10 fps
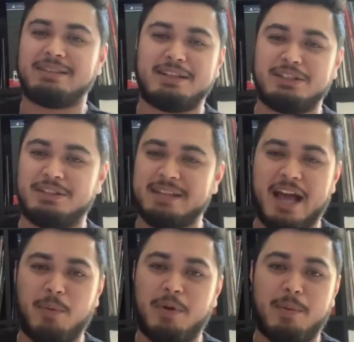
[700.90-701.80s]
to this
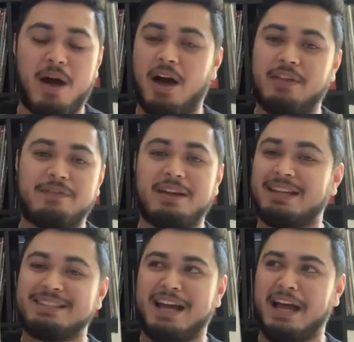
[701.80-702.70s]
album all the fucking
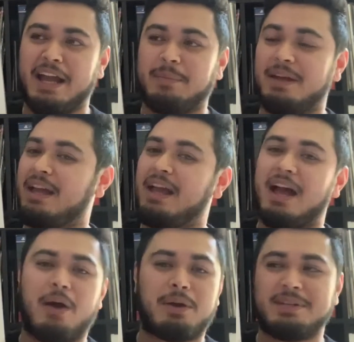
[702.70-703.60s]
time. I
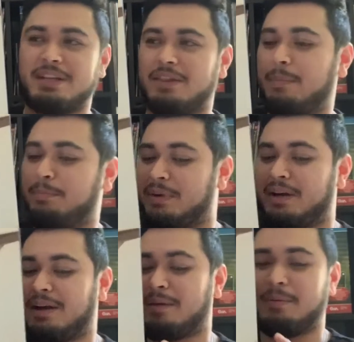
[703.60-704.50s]
would always say that
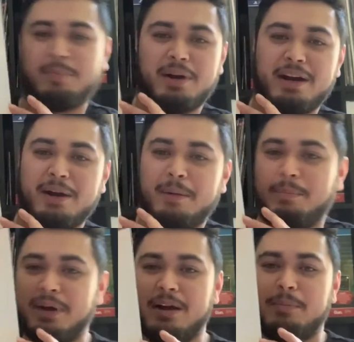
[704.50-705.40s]
burr, burr,
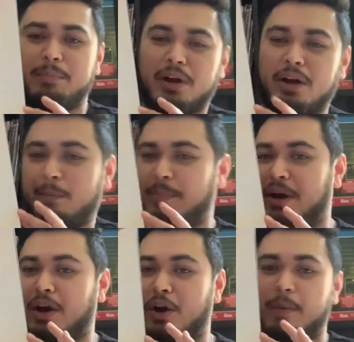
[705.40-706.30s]
burr, burr,
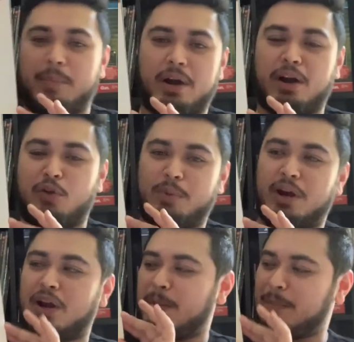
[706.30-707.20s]
burr, burr,
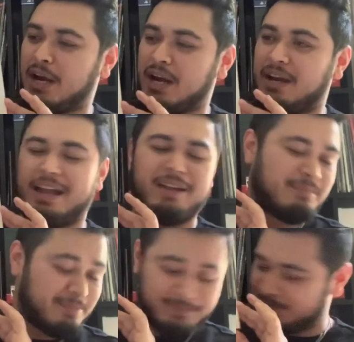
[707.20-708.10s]
burr, burr.
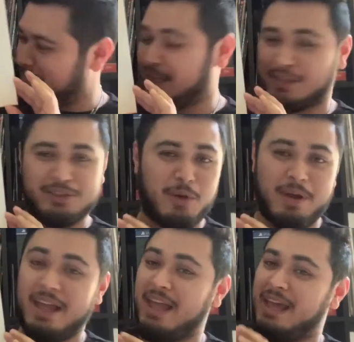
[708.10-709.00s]
Like, so
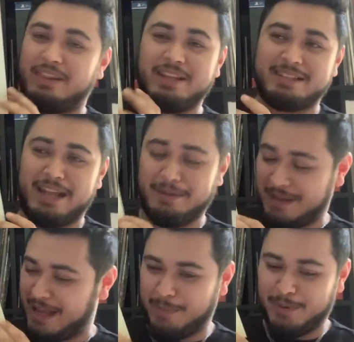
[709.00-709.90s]
this
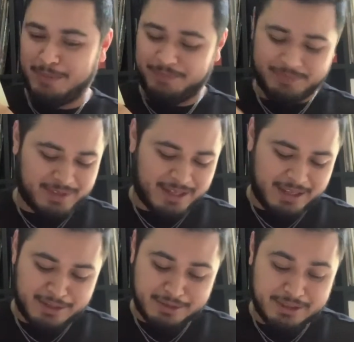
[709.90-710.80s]
album
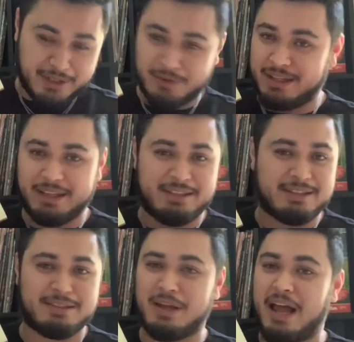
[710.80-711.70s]
literally just,
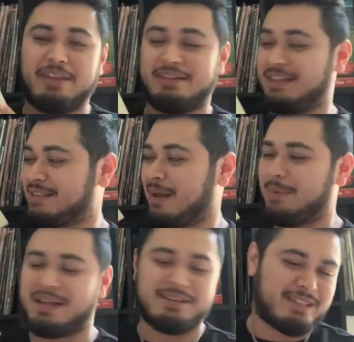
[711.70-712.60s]
I see this album and I
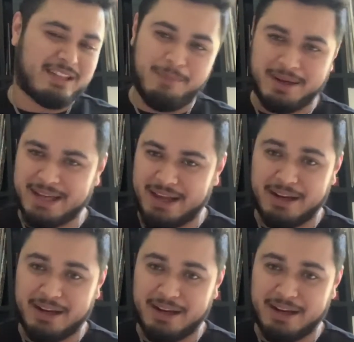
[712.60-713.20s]
just think of my dad.